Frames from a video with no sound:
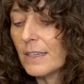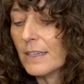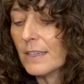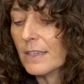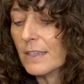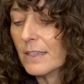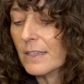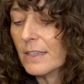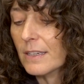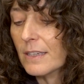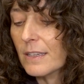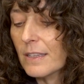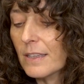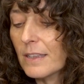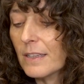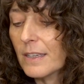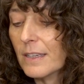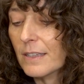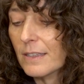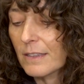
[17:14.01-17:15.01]
in
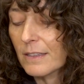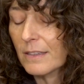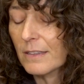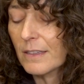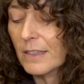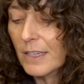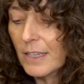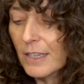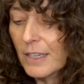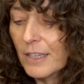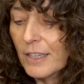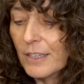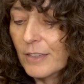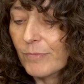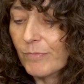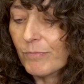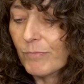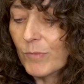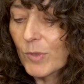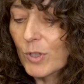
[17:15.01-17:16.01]
the
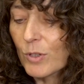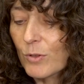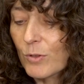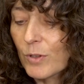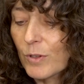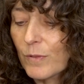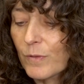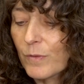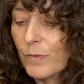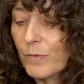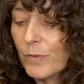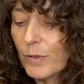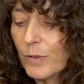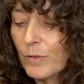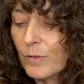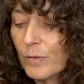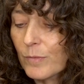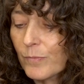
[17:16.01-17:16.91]
sort of